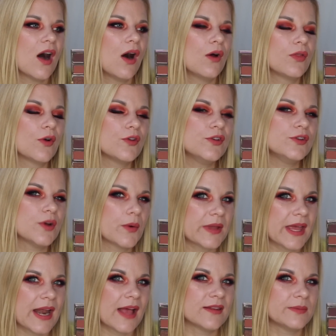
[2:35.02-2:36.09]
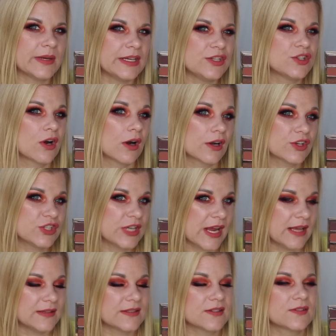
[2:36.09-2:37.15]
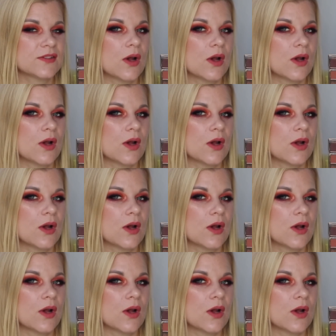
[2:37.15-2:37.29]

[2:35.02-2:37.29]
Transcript: although you don't get as many dark shades.